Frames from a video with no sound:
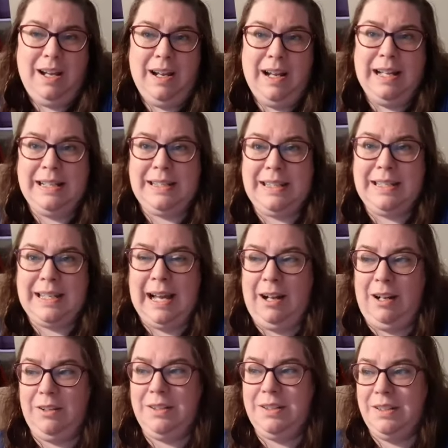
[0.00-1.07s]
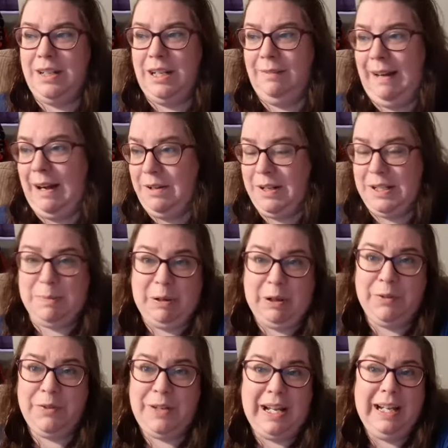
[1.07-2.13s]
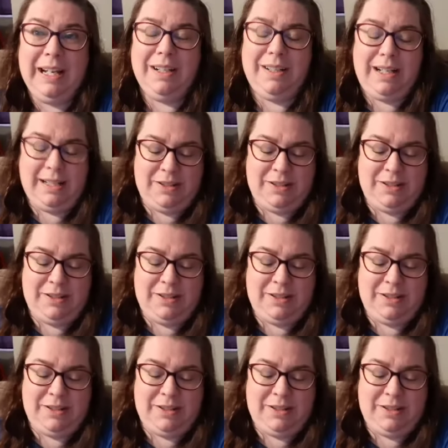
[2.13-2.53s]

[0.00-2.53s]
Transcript: it's held around his birthday,